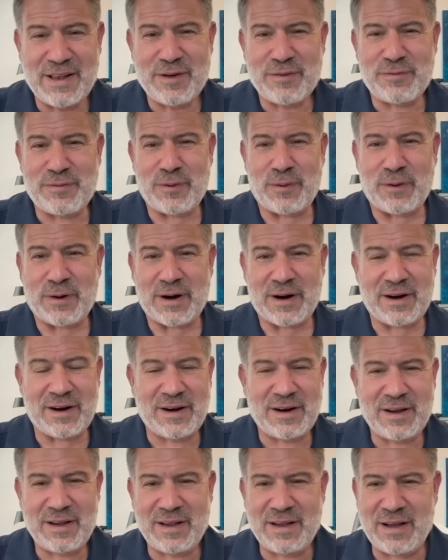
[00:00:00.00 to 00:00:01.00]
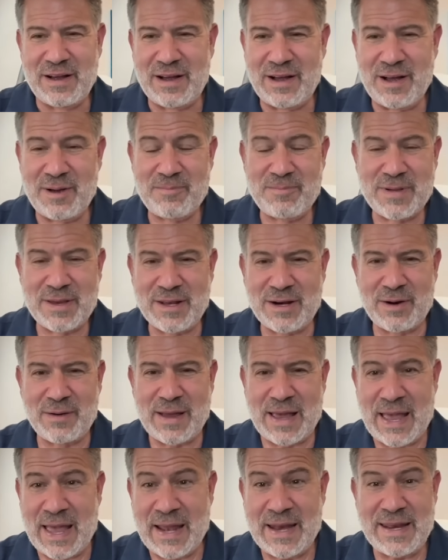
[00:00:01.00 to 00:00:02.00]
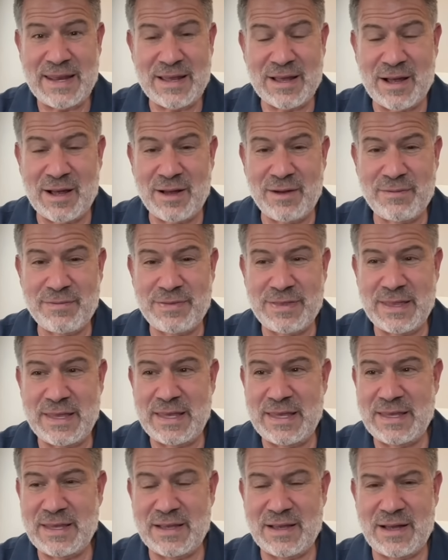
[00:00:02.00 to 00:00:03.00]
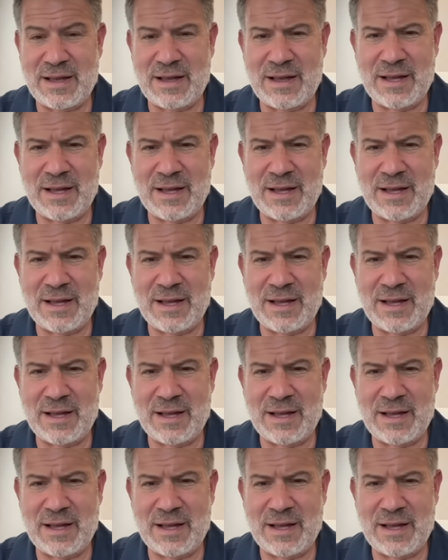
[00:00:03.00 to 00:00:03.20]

for any of the